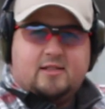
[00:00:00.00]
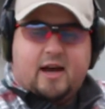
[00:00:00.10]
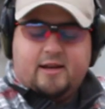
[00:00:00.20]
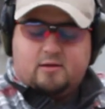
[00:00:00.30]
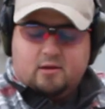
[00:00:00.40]

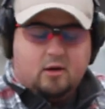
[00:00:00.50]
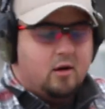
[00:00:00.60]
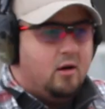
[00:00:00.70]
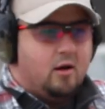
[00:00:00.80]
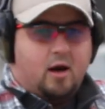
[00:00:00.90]
sight,
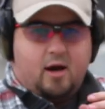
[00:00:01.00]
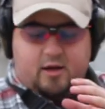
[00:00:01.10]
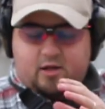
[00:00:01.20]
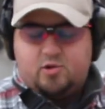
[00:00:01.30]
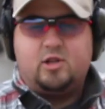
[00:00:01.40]

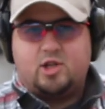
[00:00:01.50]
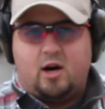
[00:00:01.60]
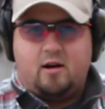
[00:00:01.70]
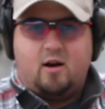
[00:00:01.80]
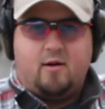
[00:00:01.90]
a
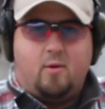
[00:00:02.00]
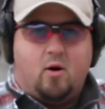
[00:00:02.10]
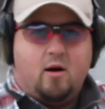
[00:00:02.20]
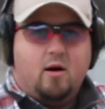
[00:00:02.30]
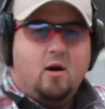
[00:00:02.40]
Trijicon
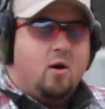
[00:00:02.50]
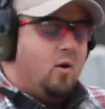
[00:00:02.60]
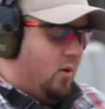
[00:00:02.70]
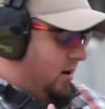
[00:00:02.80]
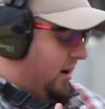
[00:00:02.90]
RMR,
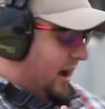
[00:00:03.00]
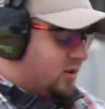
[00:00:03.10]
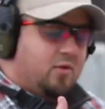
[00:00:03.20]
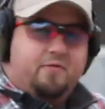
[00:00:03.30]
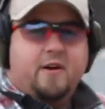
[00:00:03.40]
or an
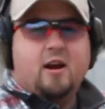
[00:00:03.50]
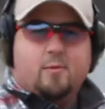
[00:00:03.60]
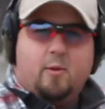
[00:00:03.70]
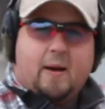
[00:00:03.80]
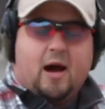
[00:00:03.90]
actual
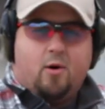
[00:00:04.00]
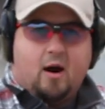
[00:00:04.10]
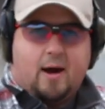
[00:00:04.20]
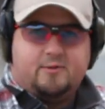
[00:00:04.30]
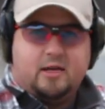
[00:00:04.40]
variable
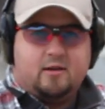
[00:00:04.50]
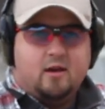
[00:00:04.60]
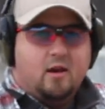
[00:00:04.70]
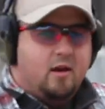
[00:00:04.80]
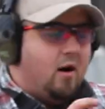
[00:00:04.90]
power optic,
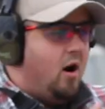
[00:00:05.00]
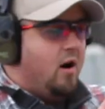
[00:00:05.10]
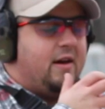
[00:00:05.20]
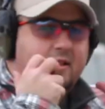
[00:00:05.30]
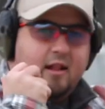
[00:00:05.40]

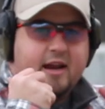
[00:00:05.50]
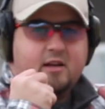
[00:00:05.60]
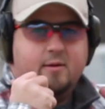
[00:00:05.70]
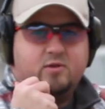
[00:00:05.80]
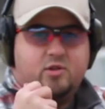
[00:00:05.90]
all that
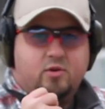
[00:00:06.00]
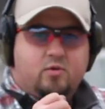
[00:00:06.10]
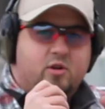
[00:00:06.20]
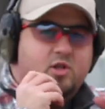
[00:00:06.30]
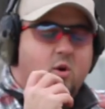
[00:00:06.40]
light comes
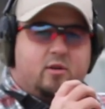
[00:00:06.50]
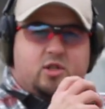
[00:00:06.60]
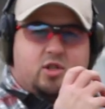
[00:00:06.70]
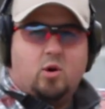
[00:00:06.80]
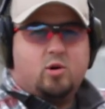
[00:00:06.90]
through. There's no
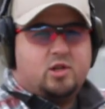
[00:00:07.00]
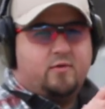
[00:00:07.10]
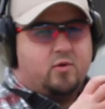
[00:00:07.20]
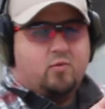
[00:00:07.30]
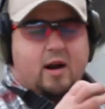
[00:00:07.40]
distortion
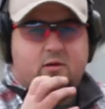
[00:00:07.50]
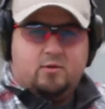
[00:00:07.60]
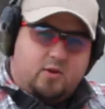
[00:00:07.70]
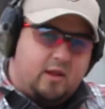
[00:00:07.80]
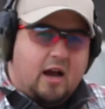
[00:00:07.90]
of the
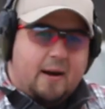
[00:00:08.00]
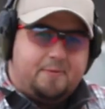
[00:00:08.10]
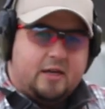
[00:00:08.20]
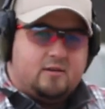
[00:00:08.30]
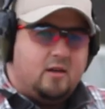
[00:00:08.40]
reticles or the
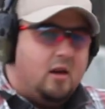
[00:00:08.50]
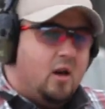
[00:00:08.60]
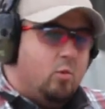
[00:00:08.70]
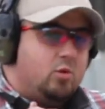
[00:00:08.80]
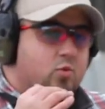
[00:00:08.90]
optics,
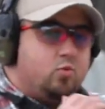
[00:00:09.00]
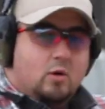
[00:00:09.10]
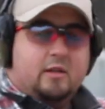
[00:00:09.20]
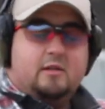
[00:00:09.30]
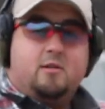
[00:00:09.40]
which
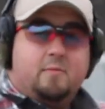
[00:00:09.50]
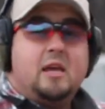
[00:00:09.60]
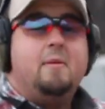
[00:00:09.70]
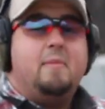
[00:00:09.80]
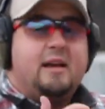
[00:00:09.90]
really, to
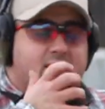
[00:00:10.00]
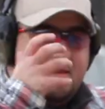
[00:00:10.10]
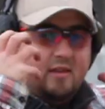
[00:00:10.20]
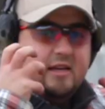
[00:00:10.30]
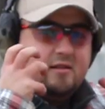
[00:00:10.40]
me,
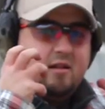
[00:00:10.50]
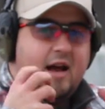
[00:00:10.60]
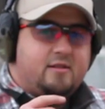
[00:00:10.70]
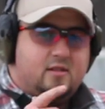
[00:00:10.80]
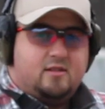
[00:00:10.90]
makes these
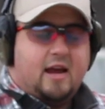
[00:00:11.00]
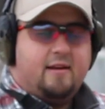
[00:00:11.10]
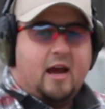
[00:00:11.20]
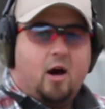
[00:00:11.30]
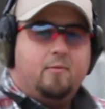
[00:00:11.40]
glasses
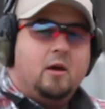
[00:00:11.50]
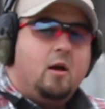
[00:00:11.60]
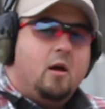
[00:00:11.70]
stand out.